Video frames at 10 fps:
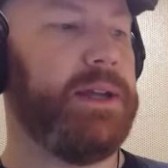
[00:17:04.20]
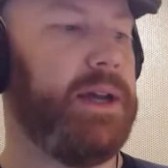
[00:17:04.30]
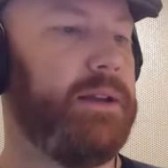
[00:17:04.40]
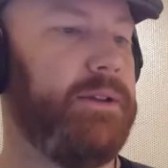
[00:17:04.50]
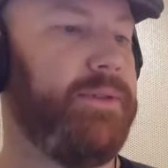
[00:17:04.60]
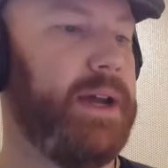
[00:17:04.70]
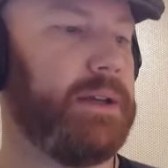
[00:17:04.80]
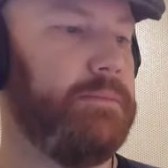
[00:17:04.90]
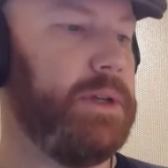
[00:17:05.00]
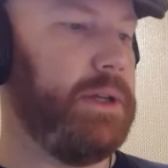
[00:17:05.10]
guy to
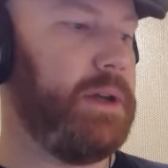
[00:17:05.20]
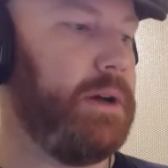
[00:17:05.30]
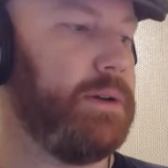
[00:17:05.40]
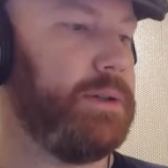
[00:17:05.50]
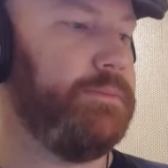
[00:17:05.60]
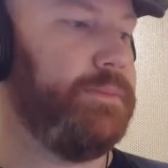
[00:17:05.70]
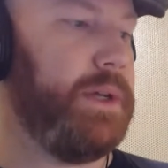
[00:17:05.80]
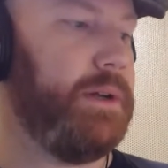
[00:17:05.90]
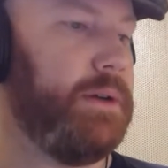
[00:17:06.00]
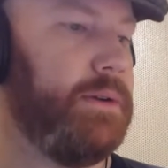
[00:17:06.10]
defect, $1 million.
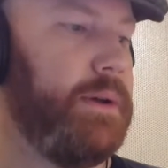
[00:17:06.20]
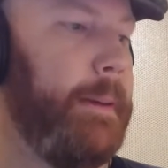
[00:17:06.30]
There you go.